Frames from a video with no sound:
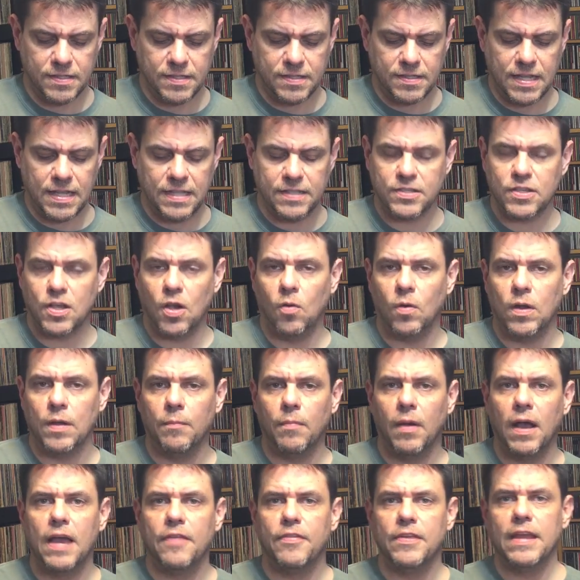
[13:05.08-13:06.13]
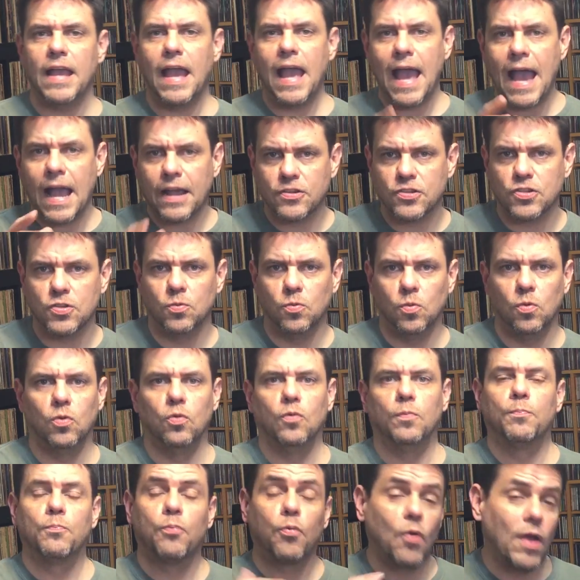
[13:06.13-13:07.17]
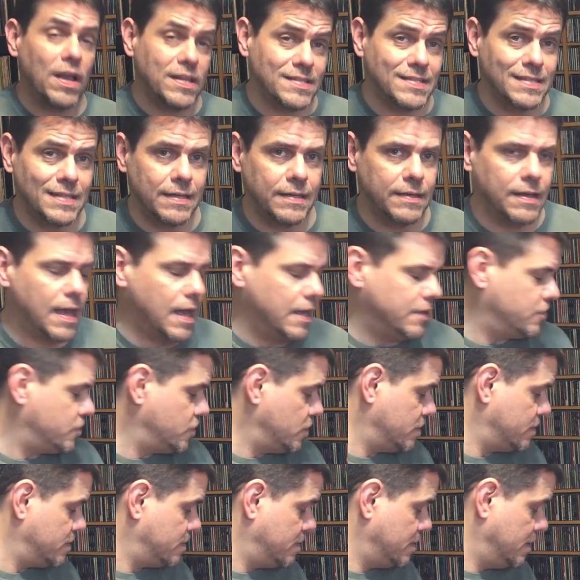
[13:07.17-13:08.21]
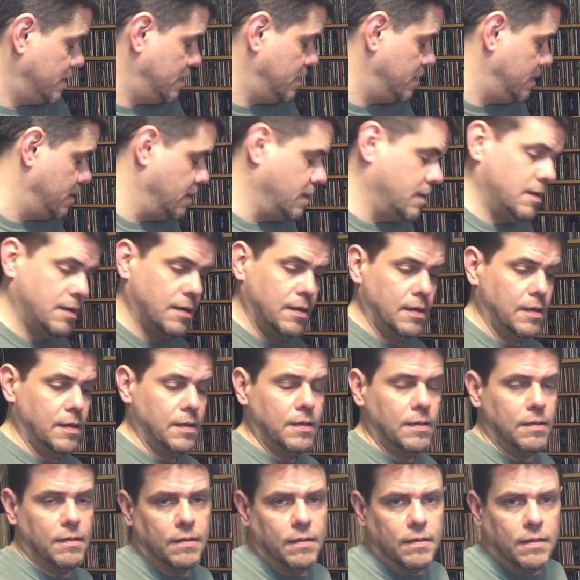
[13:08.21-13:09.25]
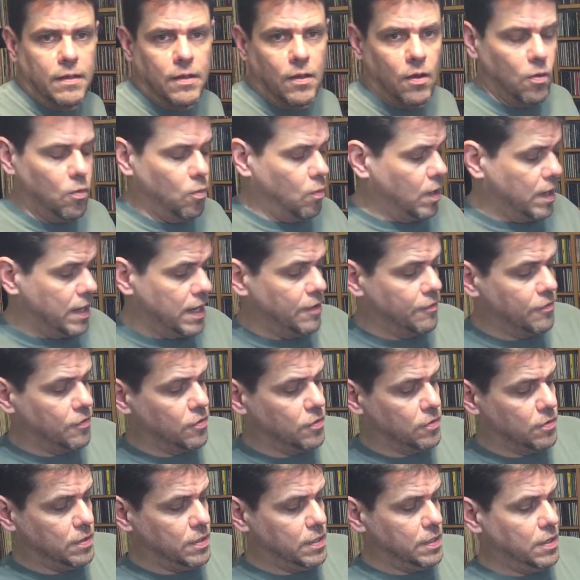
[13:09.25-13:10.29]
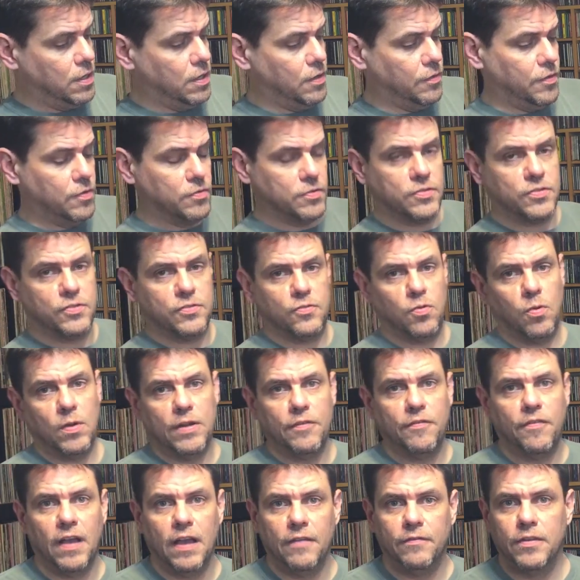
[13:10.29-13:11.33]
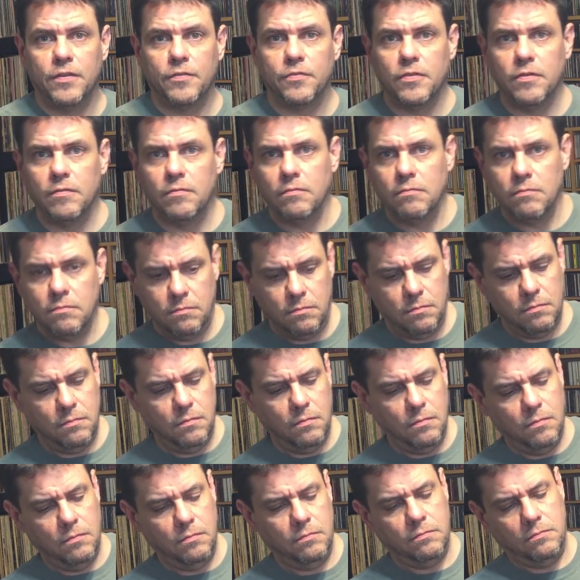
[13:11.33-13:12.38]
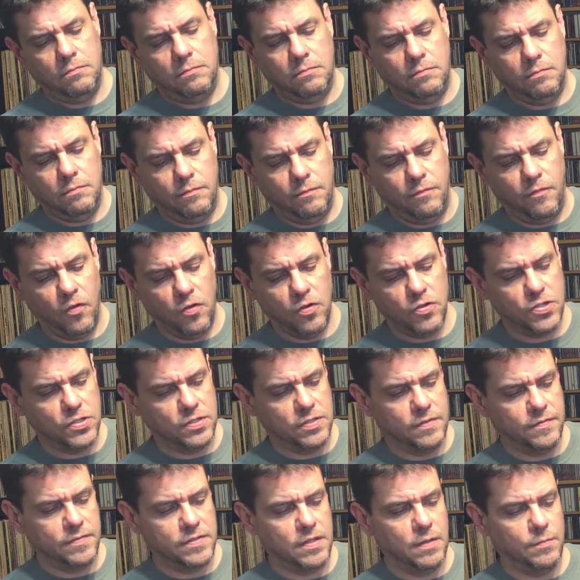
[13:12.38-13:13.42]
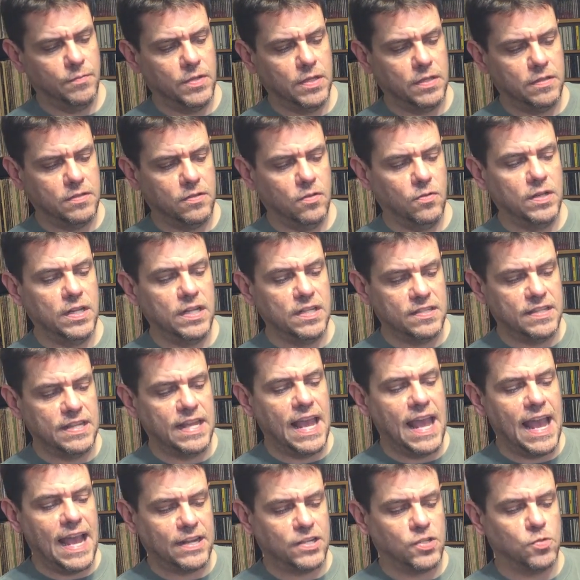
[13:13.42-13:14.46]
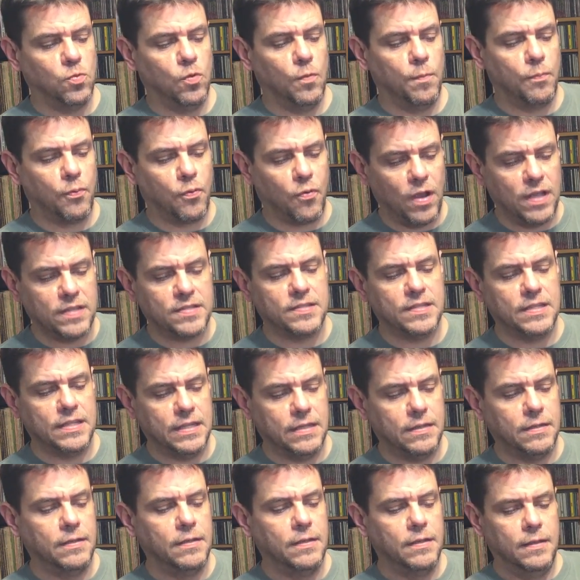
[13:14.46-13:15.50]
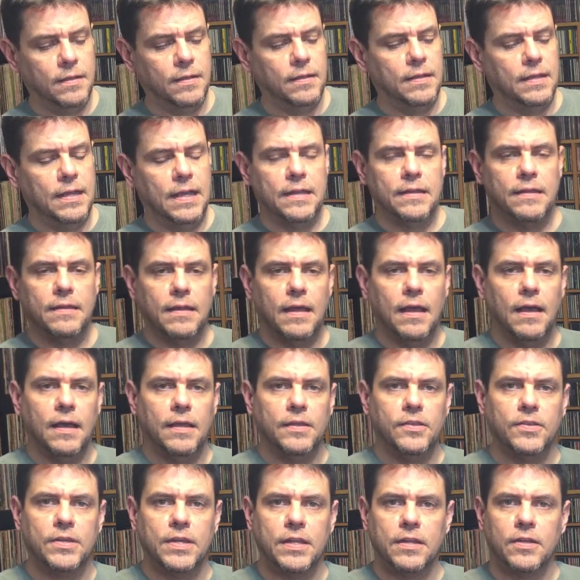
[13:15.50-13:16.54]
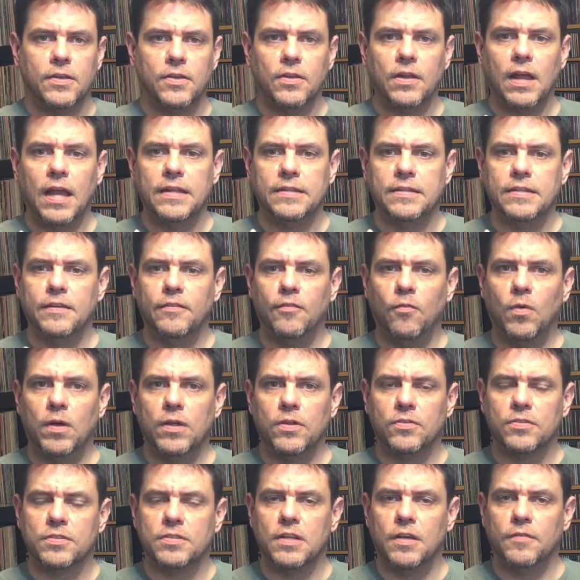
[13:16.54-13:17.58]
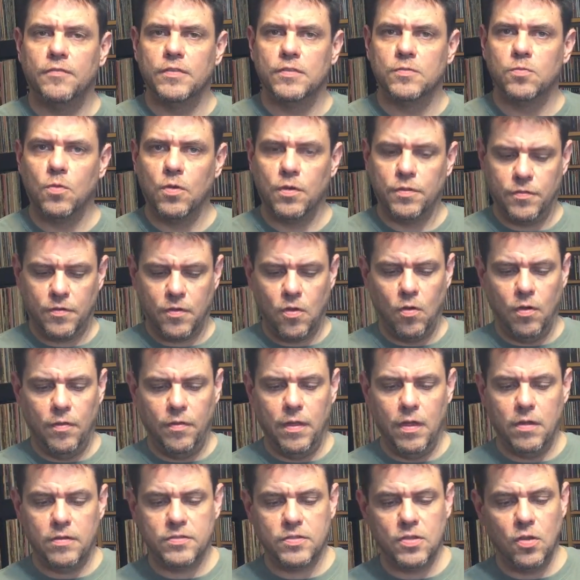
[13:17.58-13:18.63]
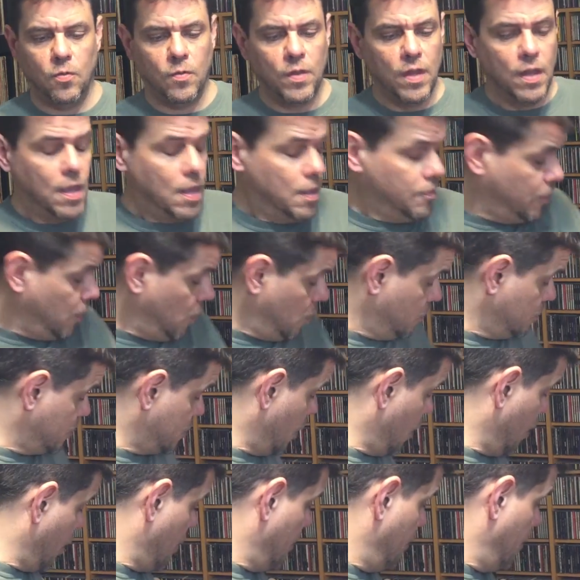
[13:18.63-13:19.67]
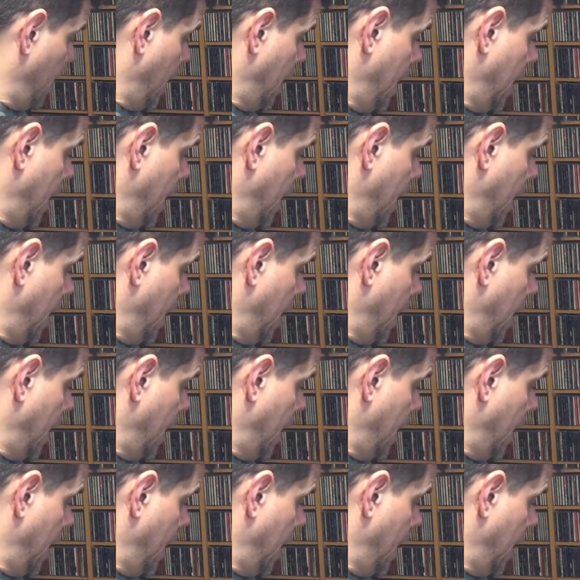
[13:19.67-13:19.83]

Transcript: is it's, it's going by the actual pressing, not just the, you know, whatever. You know, there's 25 different versions of something. So it is the actual pressing and uh, you get a good idea of what your stuff is worth going there. So those are